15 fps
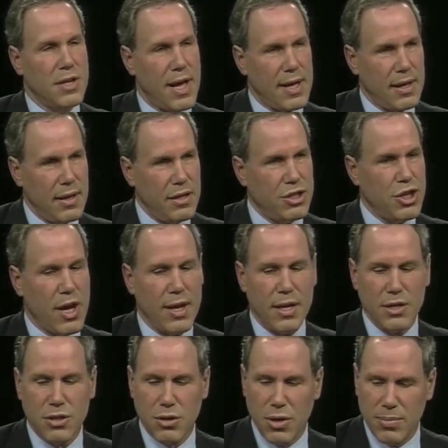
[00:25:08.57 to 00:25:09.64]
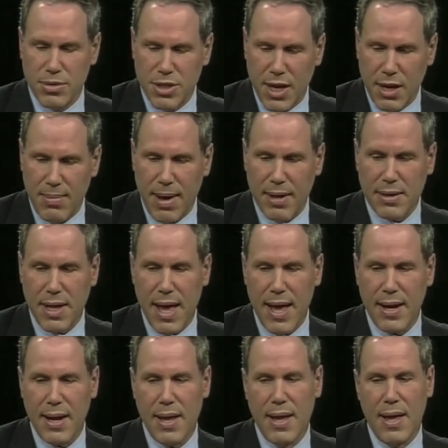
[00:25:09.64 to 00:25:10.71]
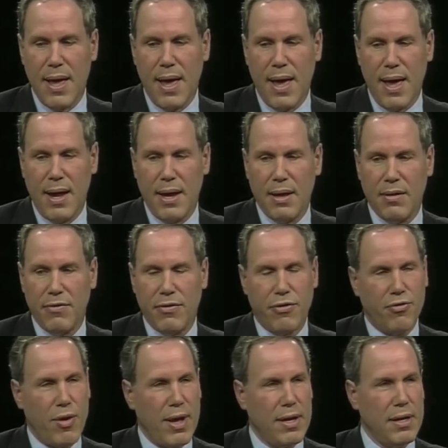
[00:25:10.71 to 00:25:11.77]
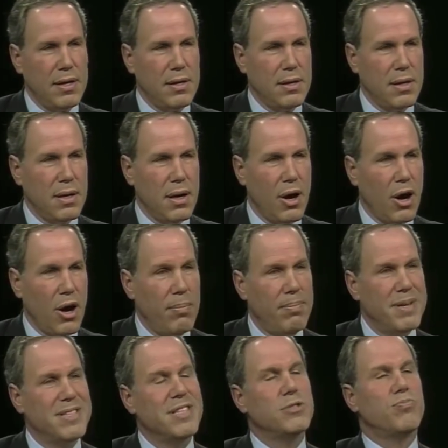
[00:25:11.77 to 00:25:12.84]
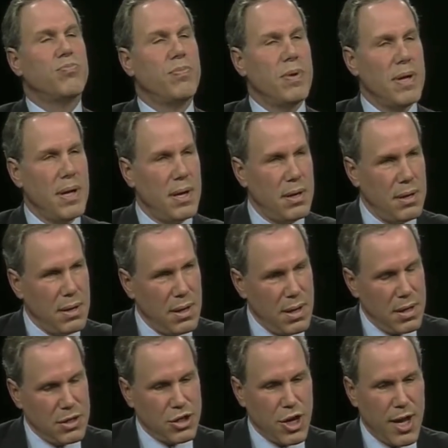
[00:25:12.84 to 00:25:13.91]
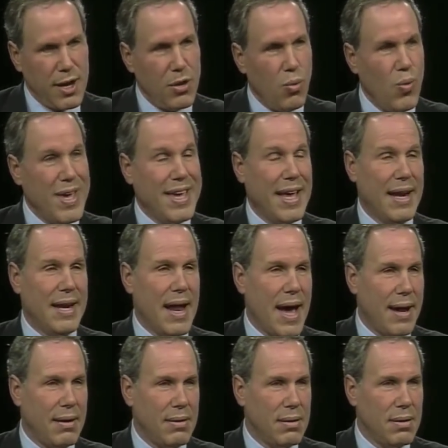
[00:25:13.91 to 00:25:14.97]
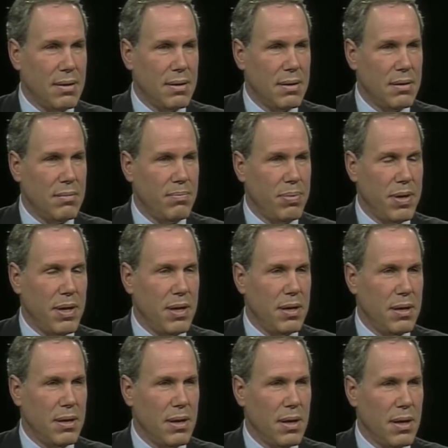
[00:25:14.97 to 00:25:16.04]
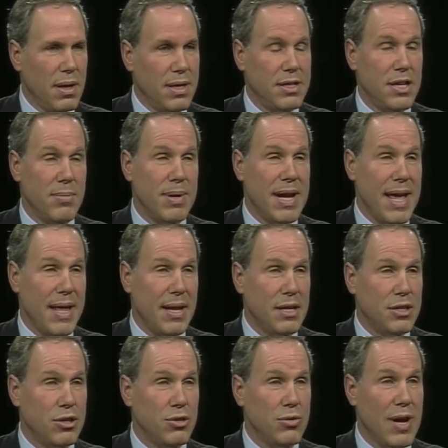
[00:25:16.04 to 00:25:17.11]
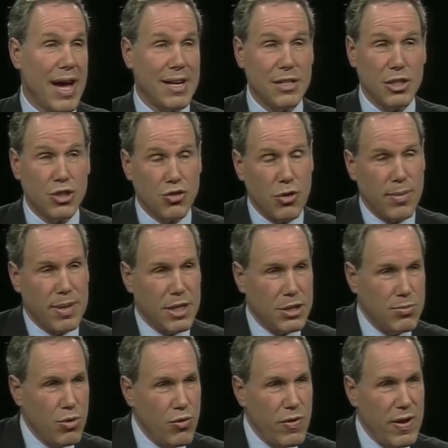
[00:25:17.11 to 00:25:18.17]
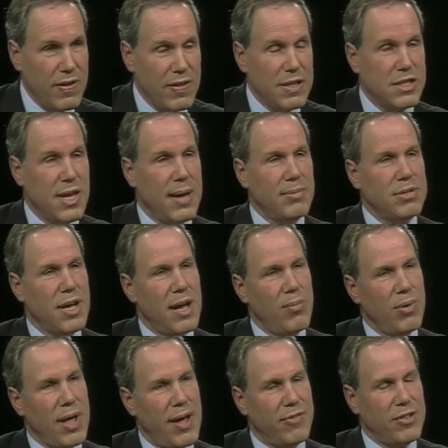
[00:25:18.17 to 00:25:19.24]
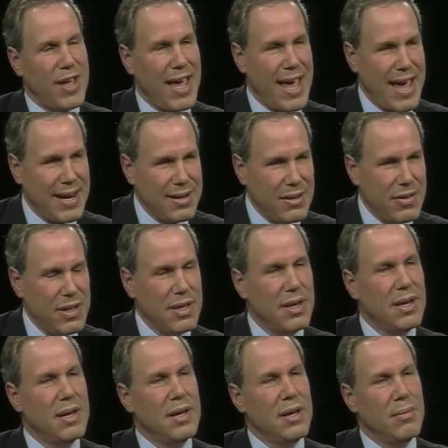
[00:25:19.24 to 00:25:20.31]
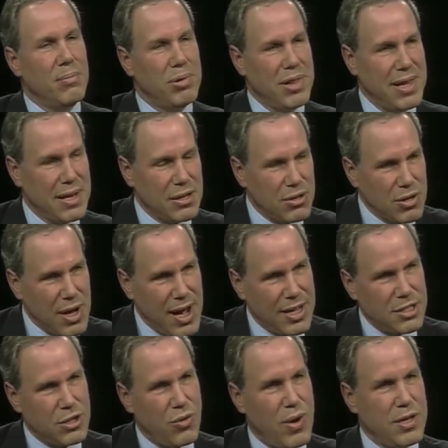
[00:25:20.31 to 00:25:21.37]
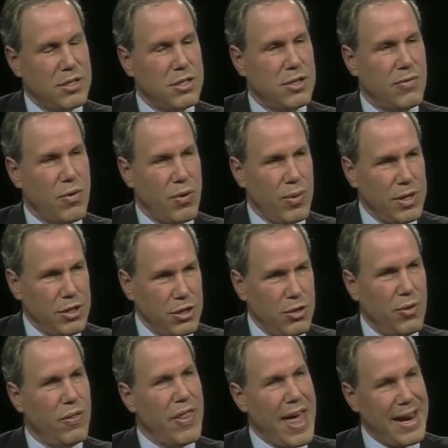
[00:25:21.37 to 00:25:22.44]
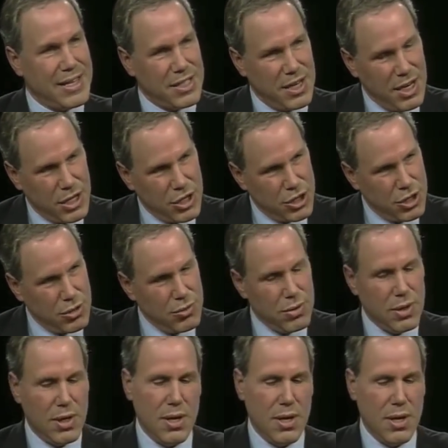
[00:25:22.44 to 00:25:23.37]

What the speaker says: Exactly. The Chinese are upset about that and have threatened our business in China. We cannot be intimidated to not distribute this movie. At the same time, we have to handle the political consequences of what we do. That is an issue.